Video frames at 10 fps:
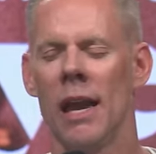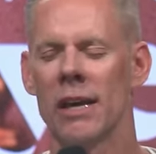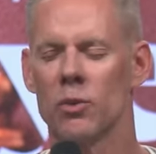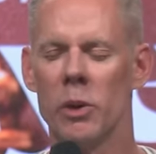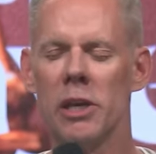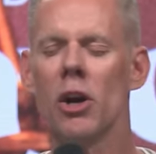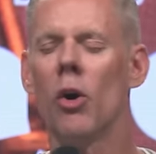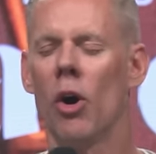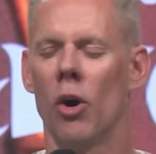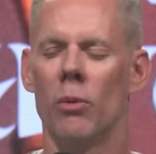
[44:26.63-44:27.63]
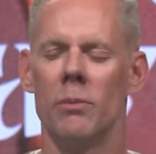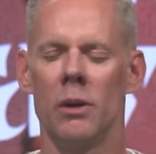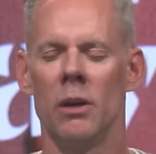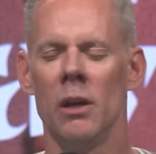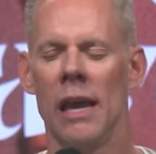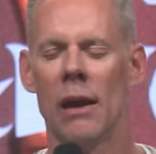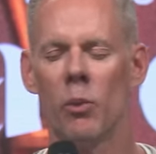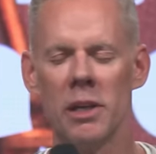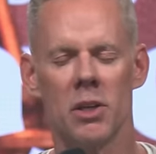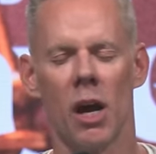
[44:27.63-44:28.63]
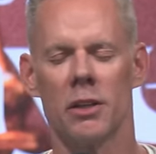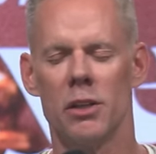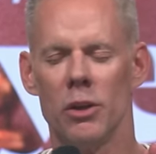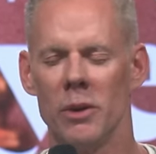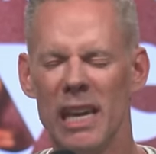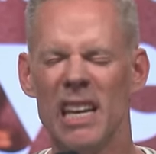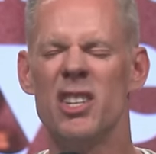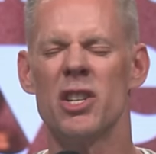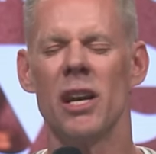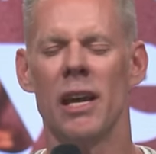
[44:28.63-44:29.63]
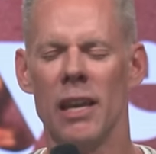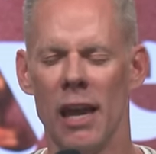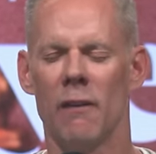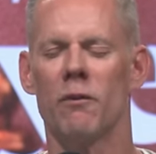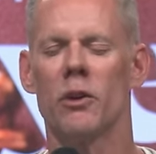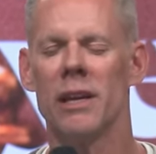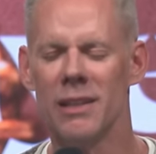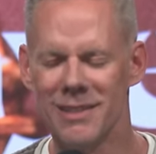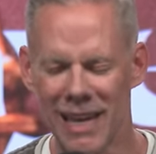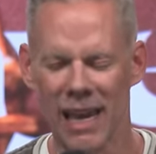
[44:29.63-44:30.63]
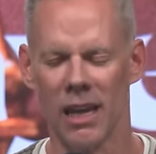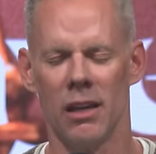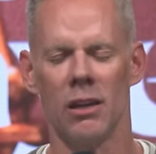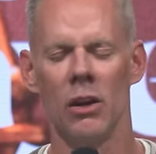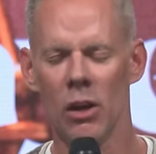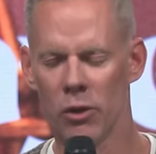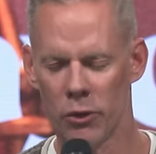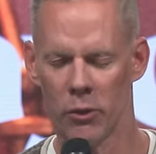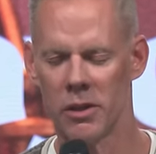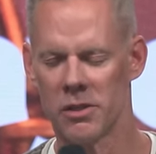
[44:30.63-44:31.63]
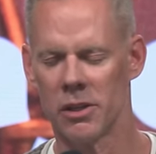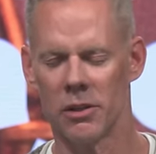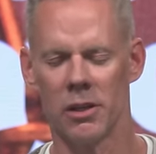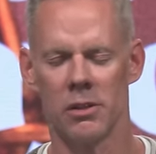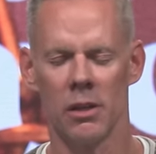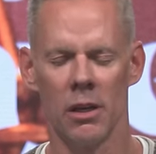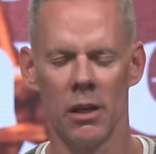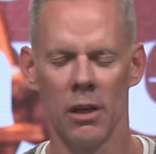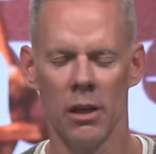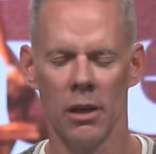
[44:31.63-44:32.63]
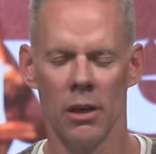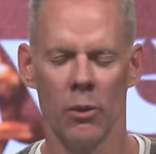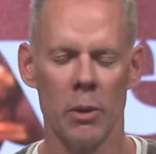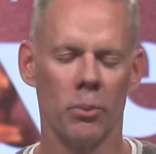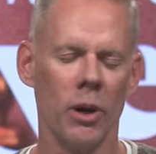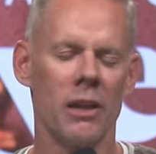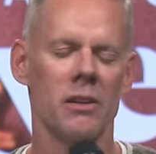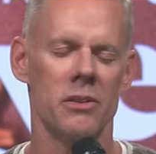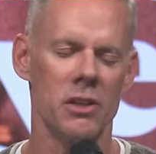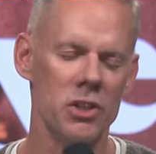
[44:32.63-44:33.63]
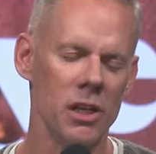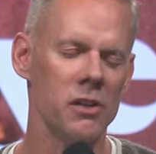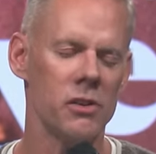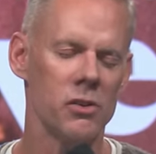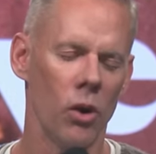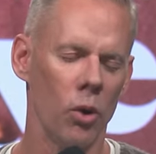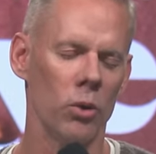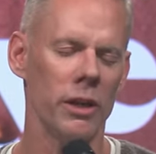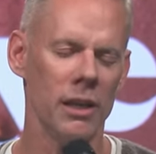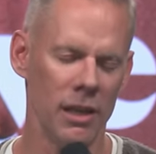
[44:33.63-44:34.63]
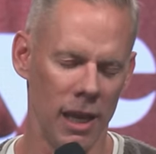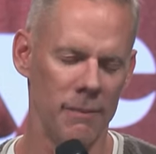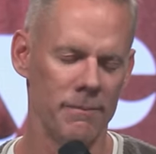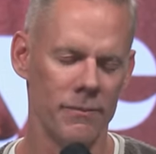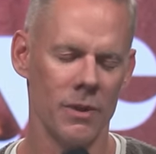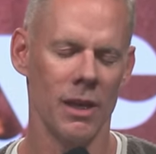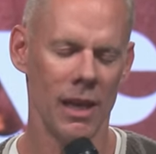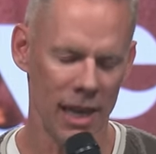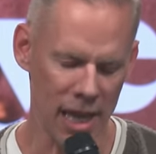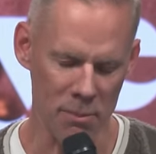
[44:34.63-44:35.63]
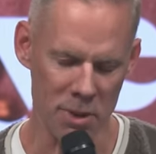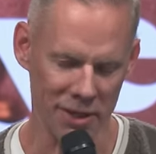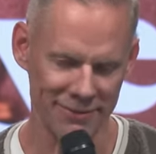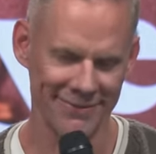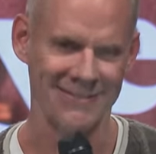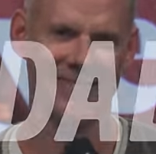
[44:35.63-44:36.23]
as we go home and we talk to you each and every day through this series. We pray this in Jesus' holy name. Amen.